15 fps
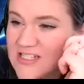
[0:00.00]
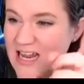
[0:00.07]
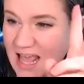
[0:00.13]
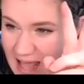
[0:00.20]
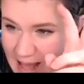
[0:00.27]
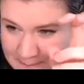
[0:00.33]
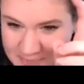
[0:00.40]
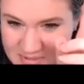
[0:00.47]
an
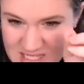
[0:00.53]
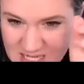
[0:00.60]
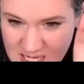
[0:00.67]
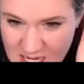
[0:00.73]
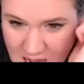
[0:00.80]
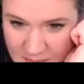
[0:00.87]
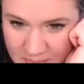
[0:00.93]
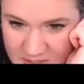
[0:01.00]
empty
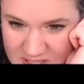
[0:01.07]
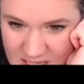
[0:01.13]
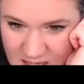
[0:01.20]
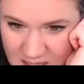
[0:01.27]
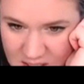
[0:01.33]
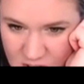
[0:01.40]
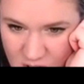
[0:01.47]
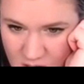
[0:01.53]
cup, as I
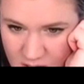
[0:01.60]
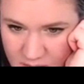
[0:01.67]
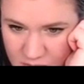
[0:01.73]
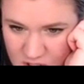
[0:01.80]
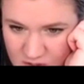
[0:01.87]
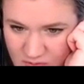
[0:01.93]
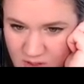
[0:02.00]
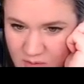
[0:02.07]
like to call them, you
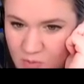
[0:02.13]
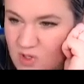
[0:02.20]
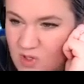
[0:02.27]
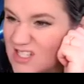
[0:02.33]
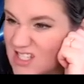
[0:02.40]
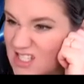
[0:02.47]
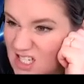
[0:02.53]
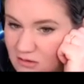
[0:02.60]
just fill them with
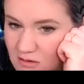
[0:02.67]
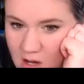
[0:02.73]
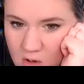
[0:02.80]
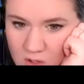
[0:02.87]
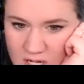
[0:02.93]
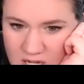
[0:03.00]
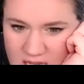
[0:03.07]
a 0.